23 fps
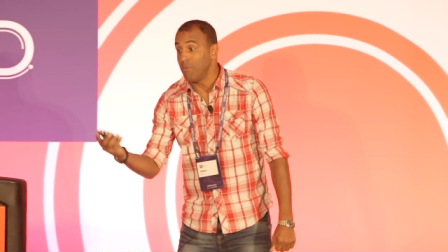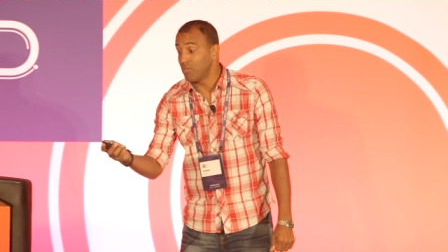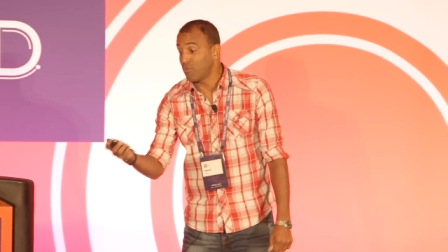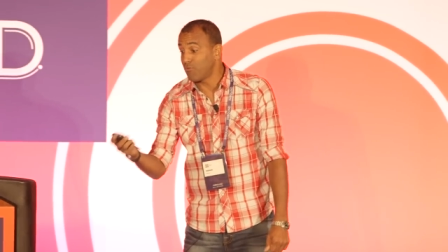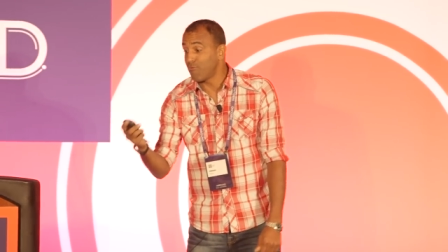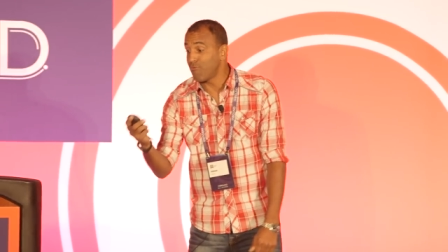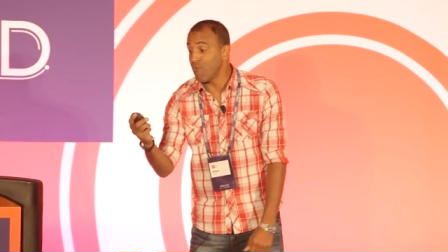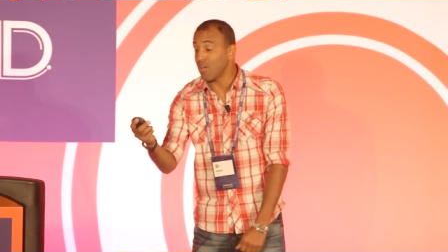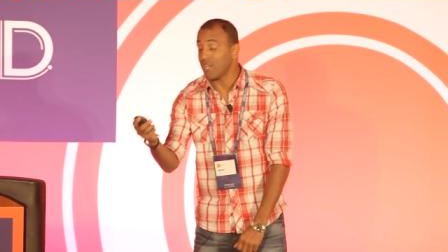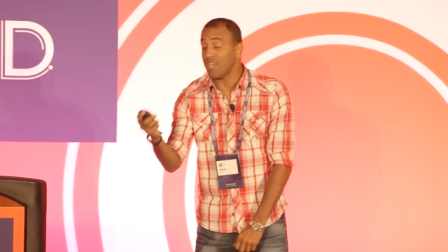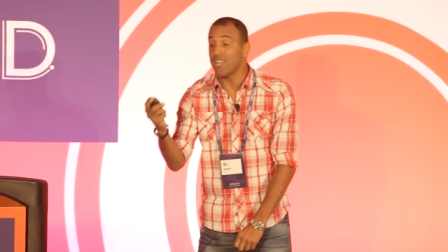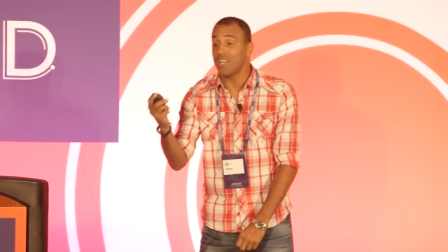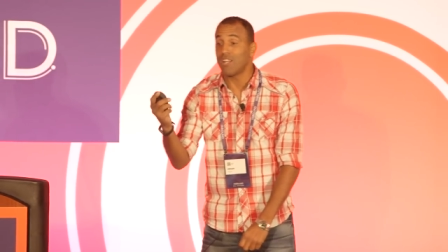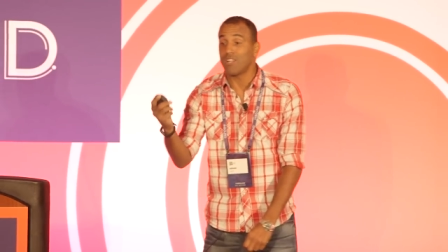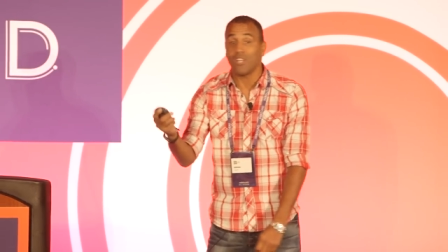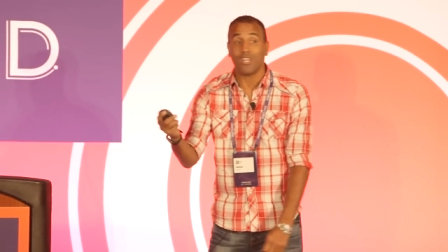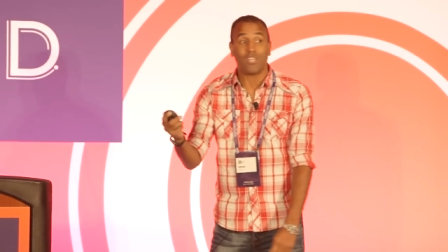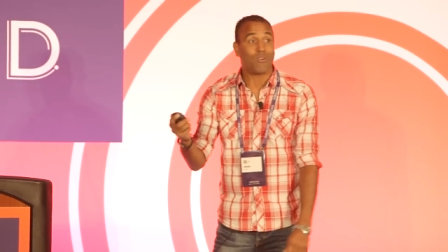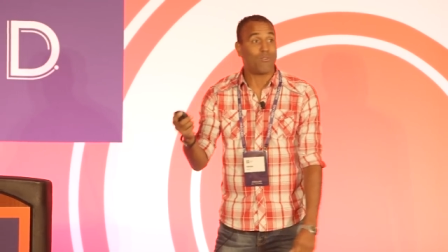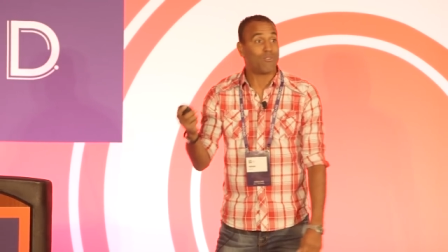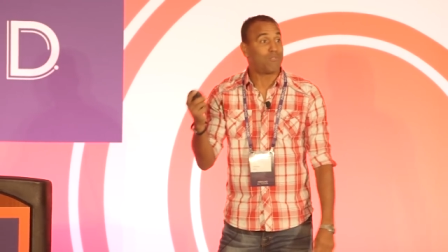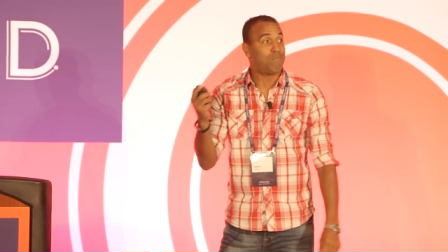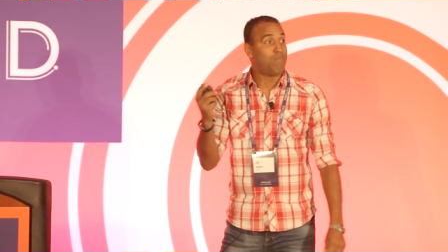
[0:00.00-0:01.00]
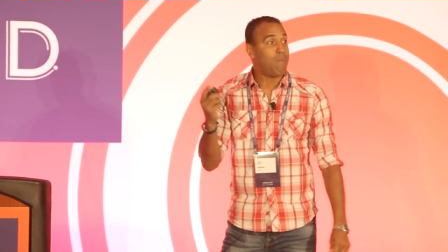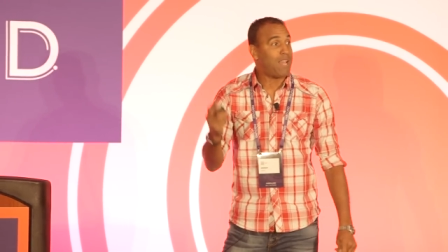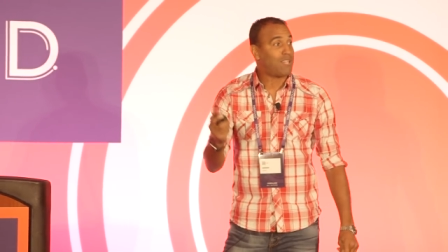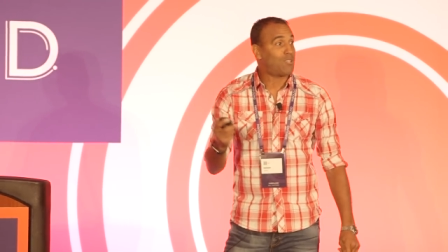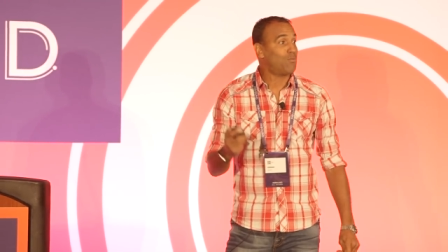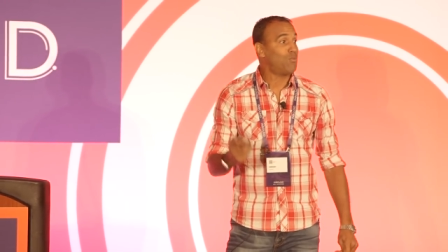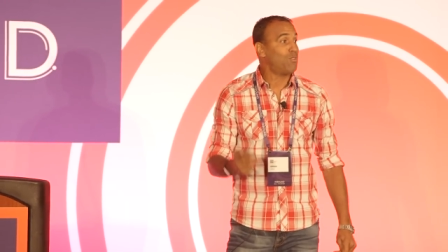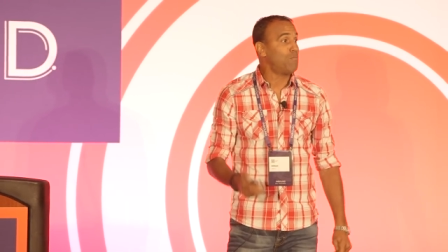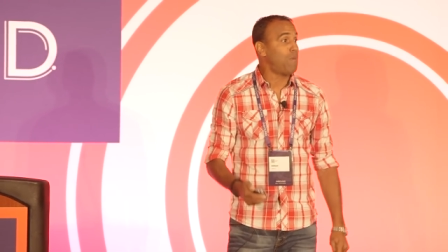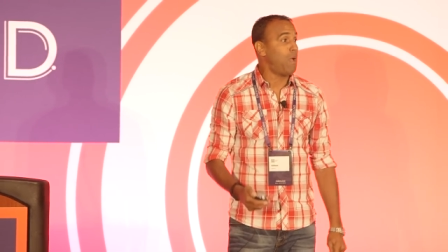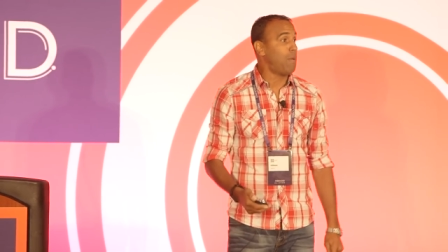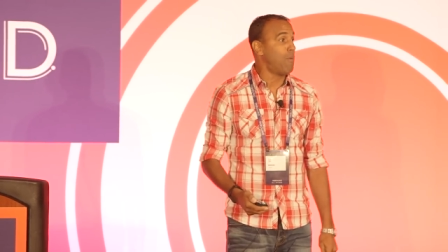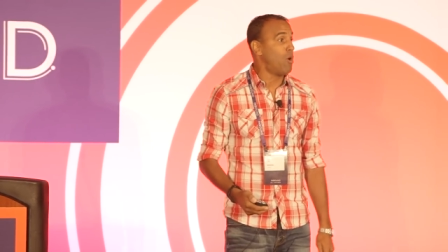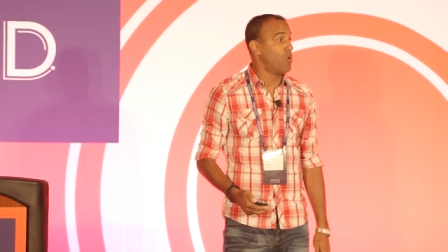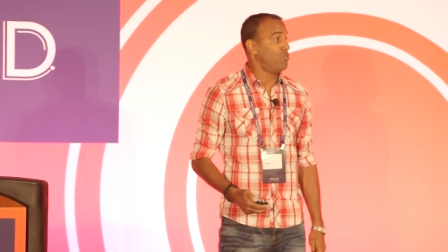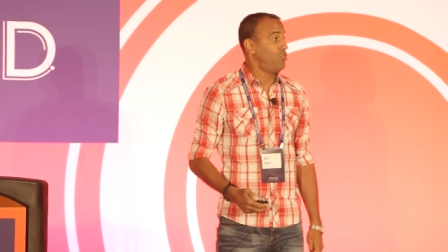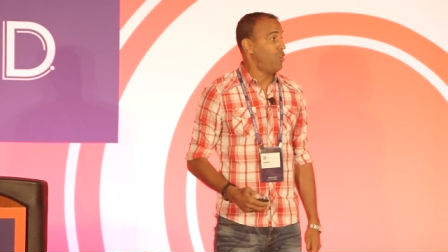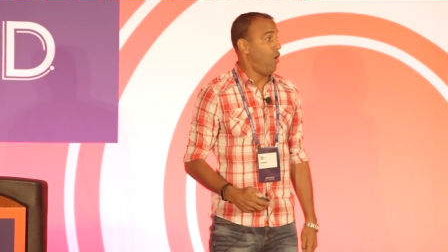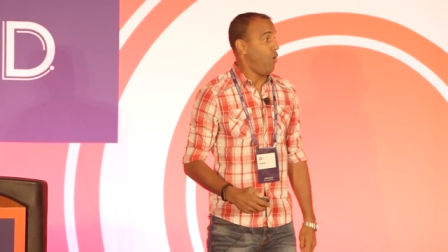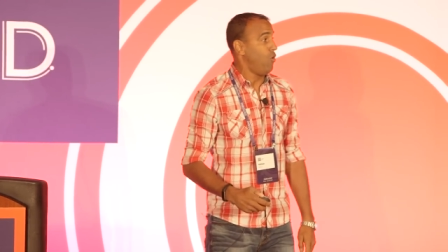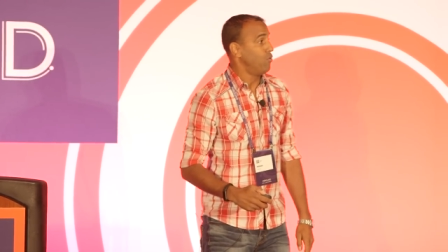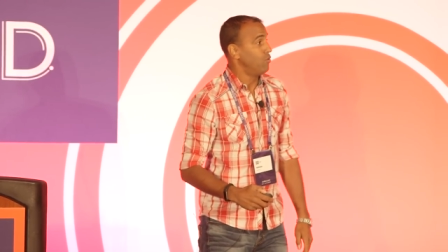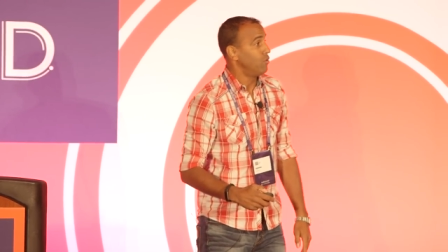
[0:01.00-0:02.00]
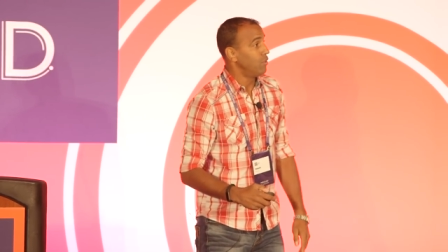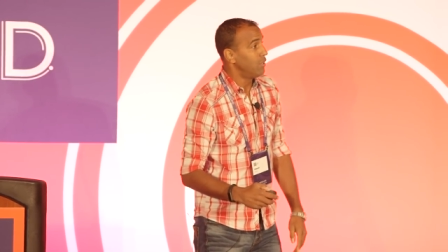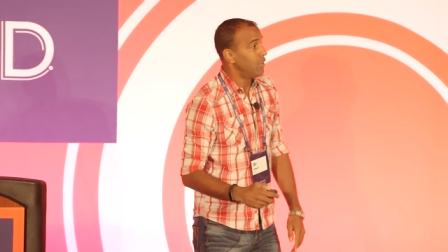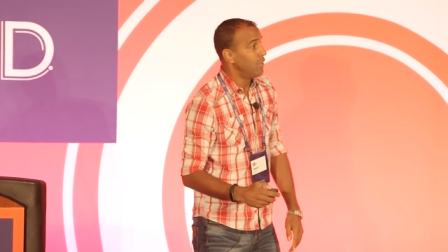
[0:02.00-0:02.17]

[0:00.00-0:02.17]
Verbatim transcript: This frickin' clicker is messing with my mojo.